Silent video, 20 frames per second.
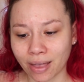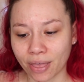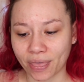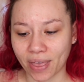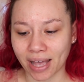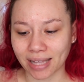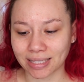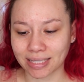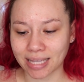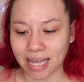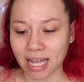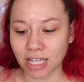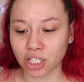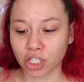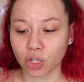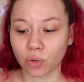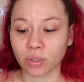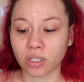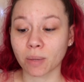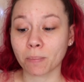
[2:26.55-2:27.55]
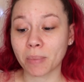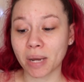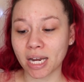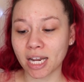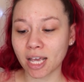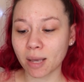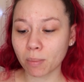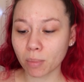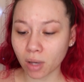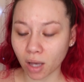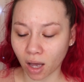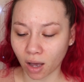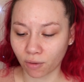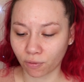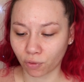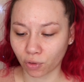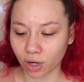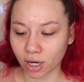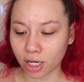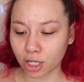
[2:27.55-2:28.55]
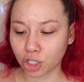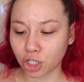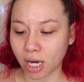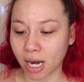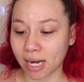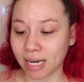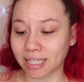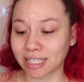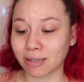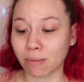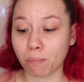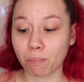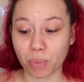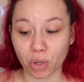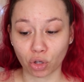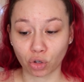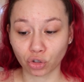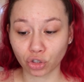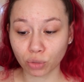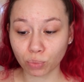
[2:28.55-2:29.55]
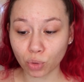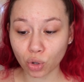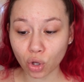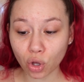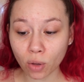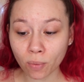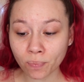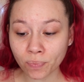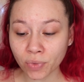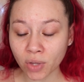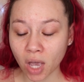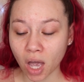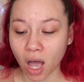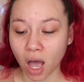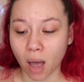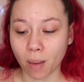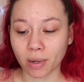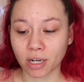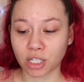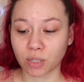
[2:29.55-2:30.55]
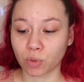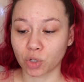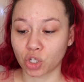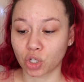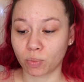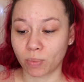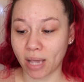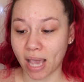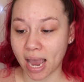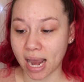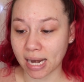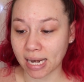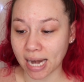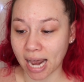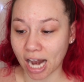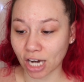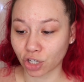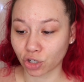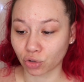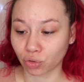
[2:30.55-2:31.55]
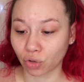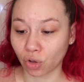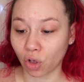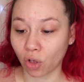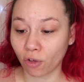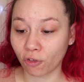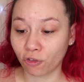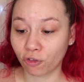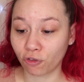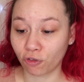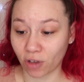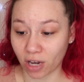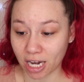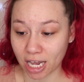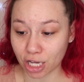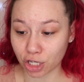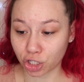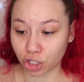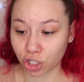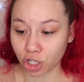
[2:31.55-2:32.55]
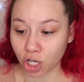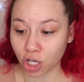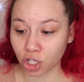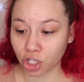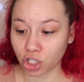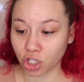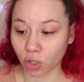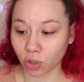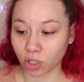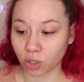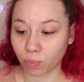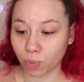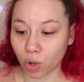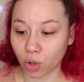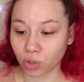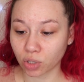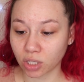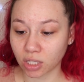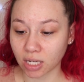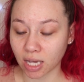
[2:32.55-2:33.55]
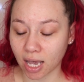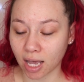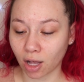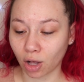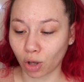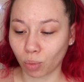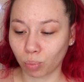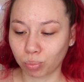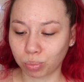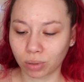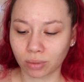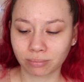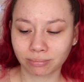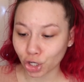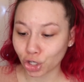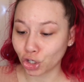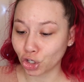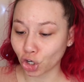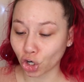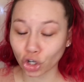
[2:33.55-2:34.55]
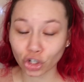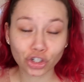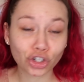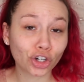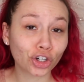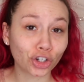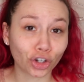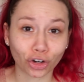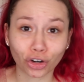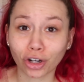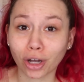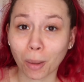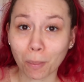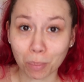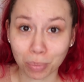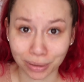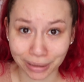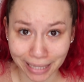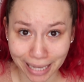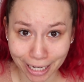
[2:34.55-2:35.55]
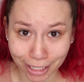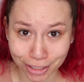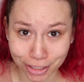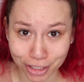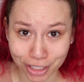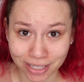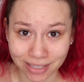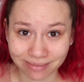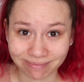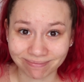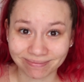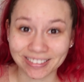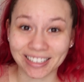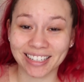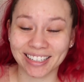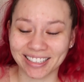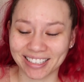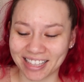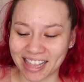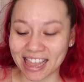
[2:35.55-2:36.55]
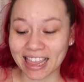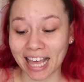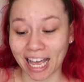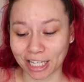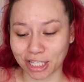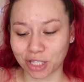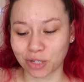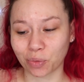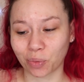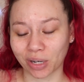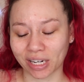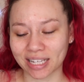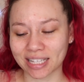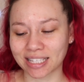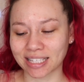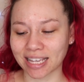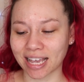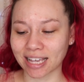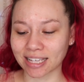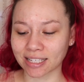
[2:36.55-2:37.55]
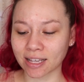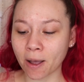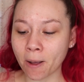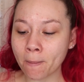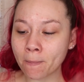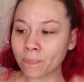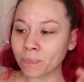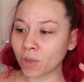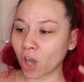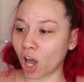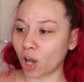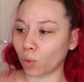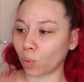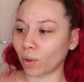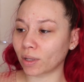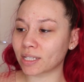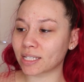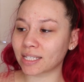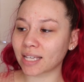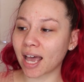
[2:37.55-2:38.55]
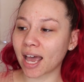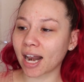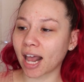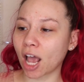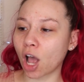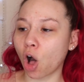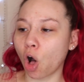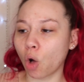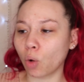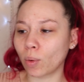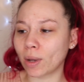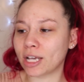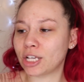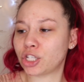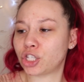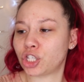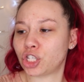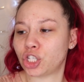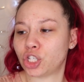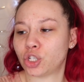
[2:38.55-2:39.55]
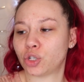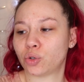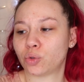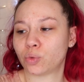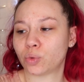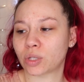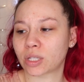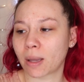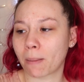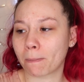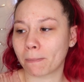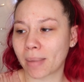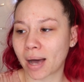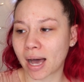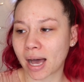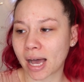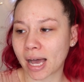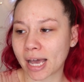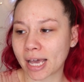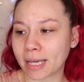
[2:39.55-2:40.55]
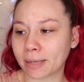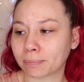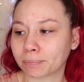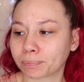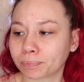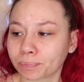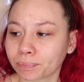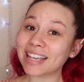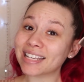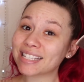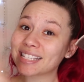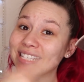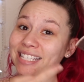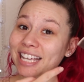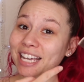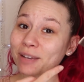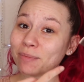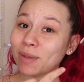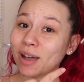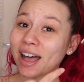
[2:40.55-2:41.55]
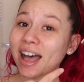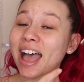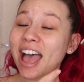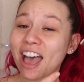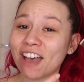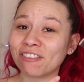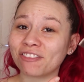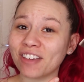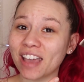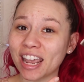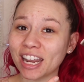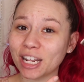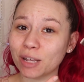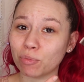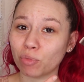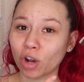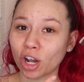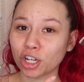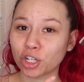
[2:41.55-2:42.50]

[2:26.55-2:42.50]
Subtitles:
that's that. So it's a medium coverage, and it's a buildable, and it's supposed to be a natural finish. So it's supposed to help nurture your complexion. That's what it says. On one side, I always use my Sigma F80